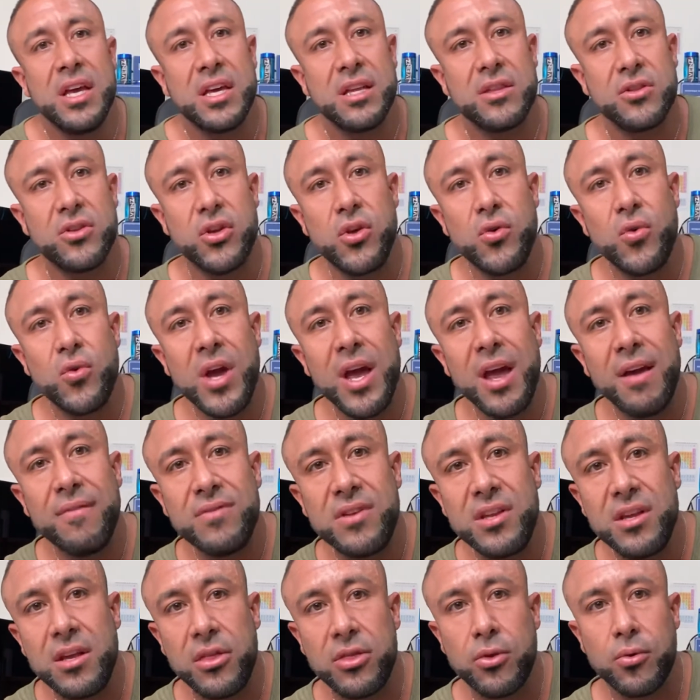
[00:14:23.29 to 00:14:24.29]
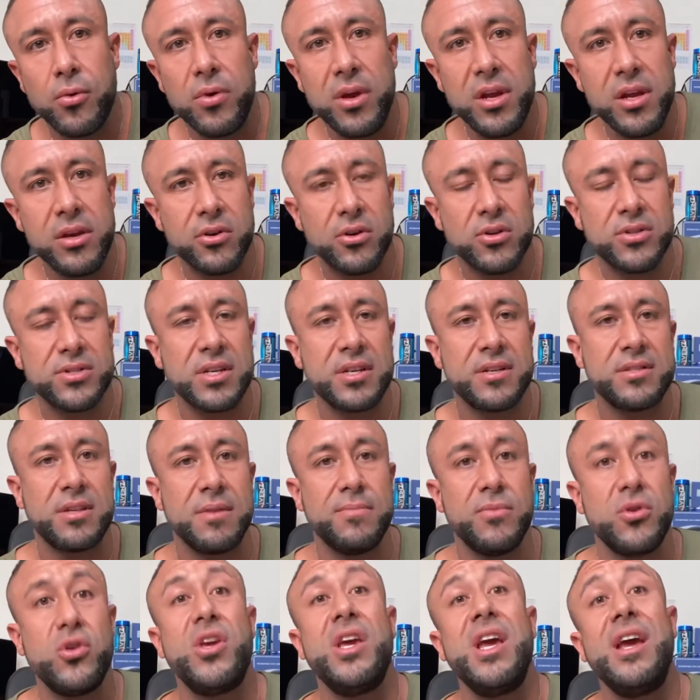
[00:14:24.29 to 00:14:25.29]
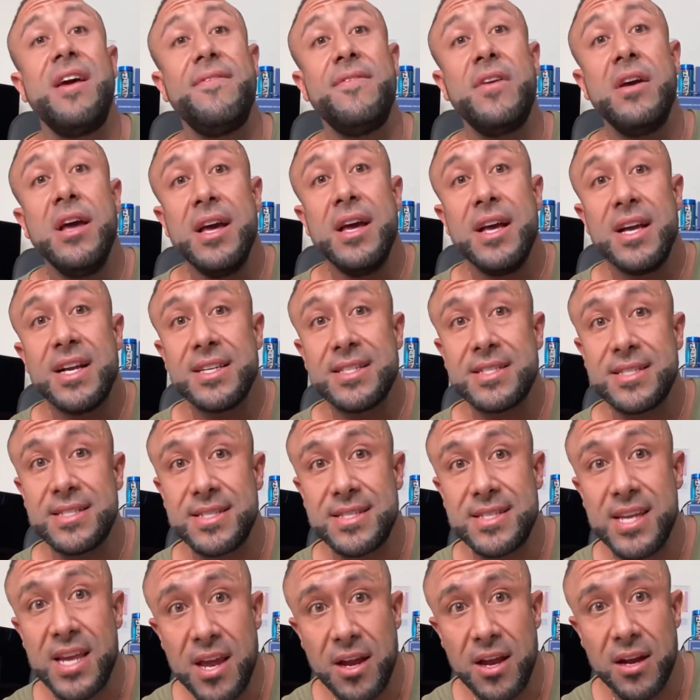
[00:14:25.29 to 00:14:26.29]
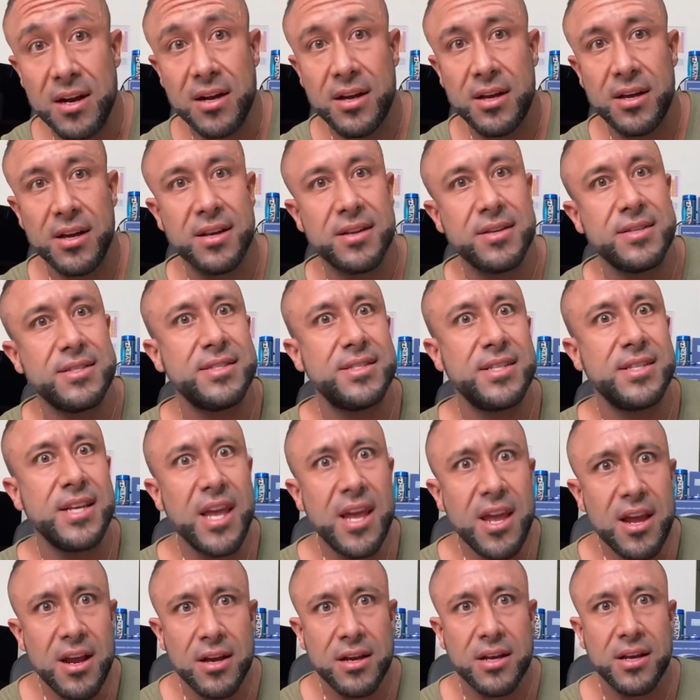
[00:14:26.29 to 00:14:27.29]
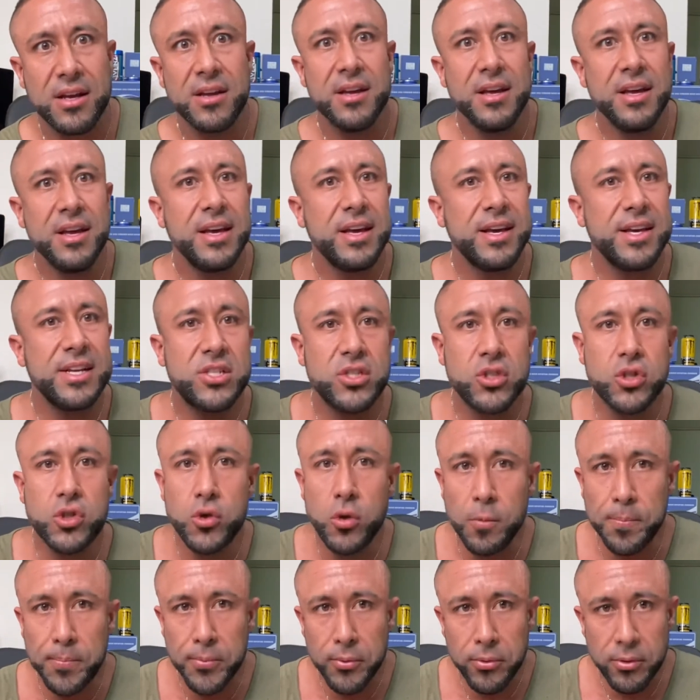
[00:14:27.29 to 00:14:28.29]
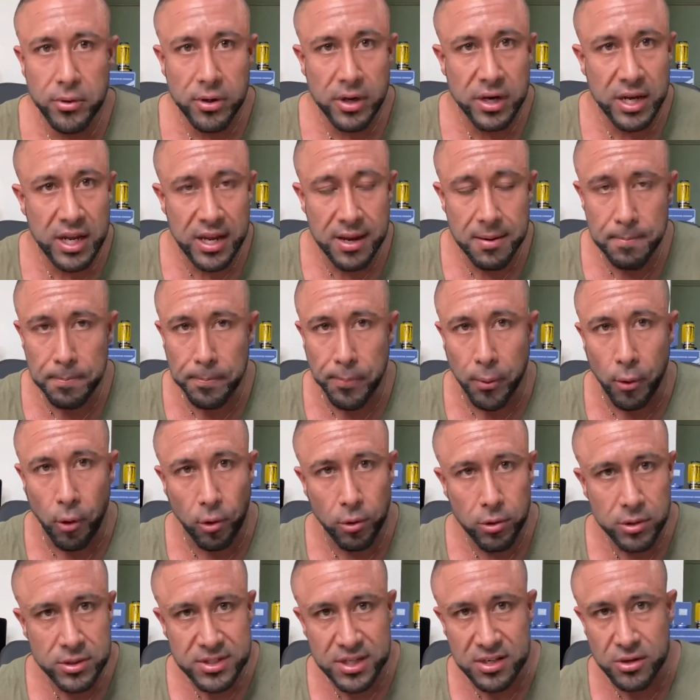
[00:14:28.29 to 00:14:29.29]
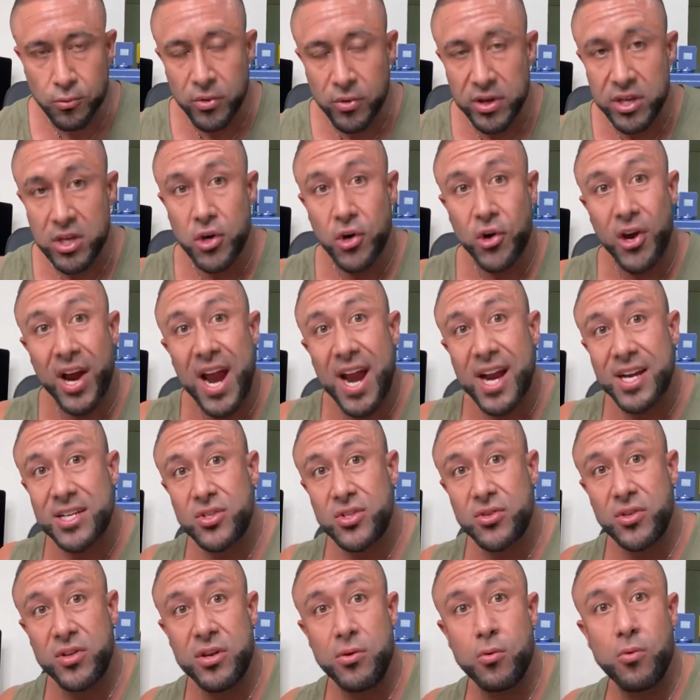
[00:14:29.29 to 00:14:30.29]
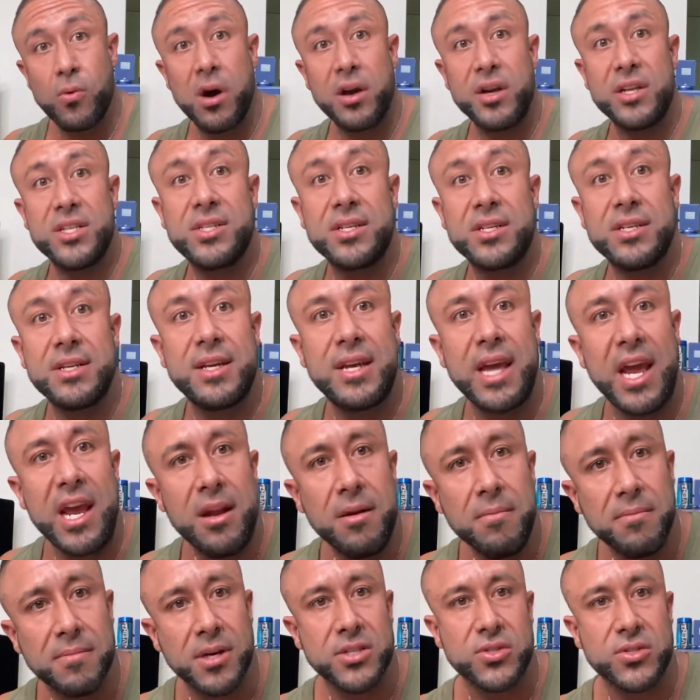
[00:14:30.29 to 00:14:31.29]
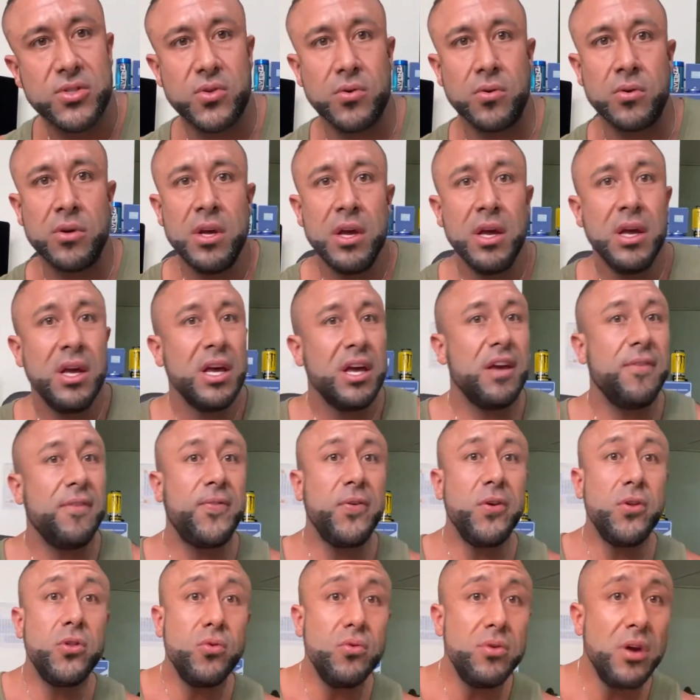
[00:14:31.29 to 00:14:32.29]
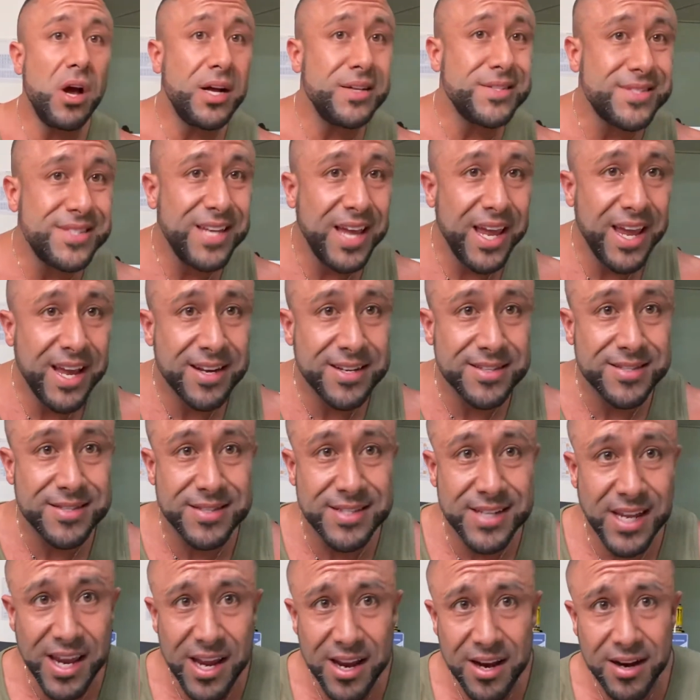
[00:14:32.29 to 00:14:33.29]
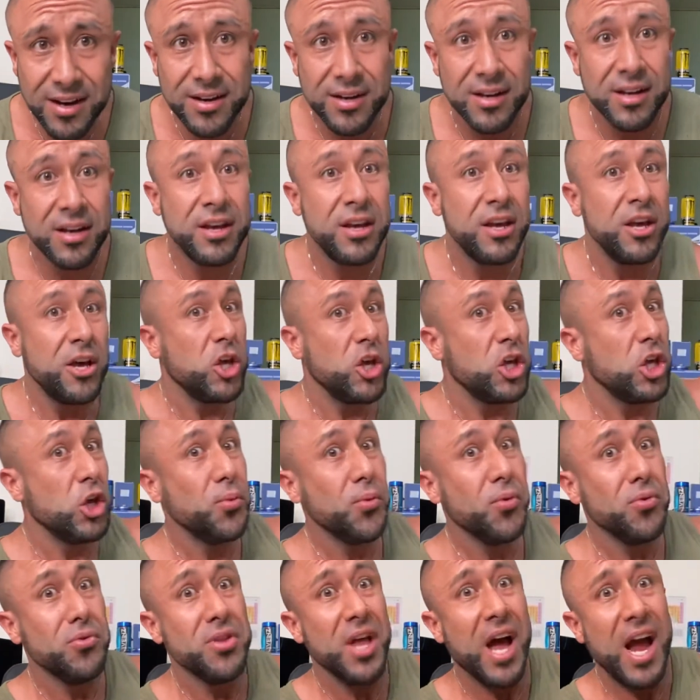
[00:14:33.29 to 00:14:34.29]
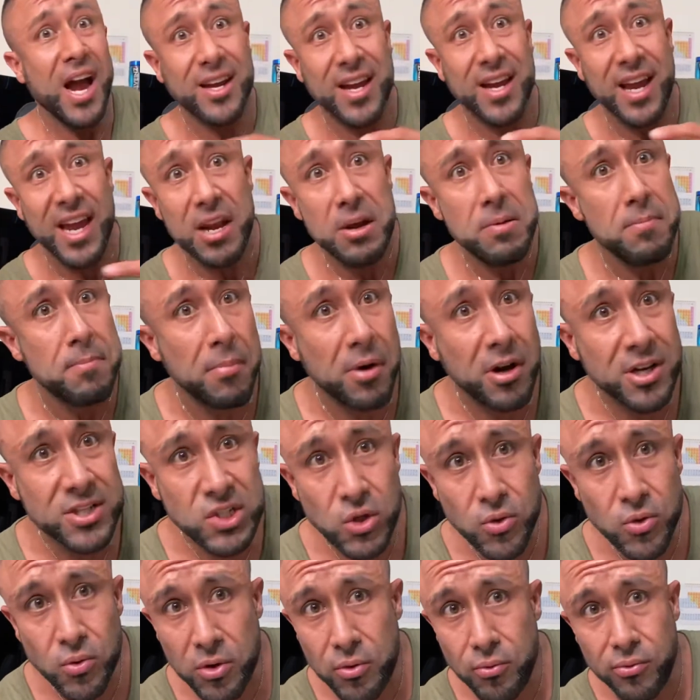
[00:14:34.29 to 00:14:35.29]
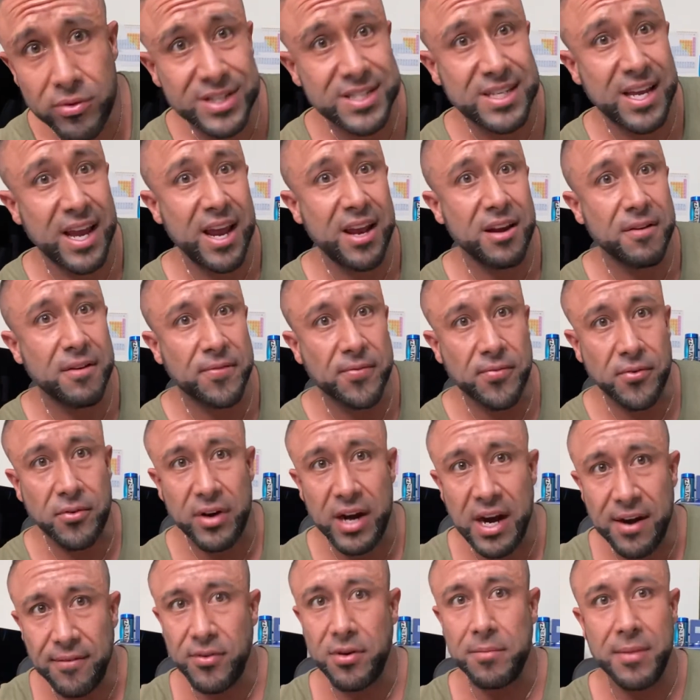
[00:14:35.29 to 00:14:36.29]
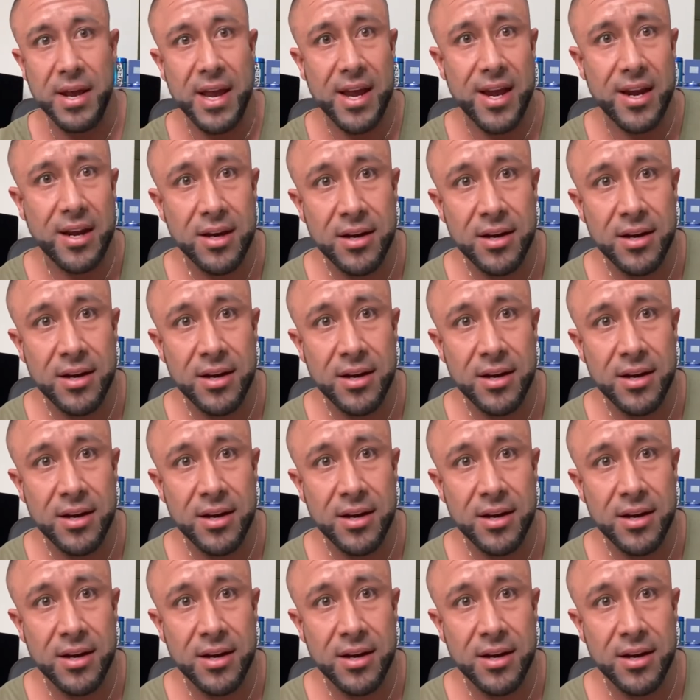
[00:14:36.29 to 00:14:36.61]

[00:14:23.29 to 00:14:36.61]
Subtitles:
Do you have D3 in your system? Do you have zinc? Zinc is super important when you're actually wanting to gain muscle. If you do not take zinc, you will not gain muscle and retain it forever, man.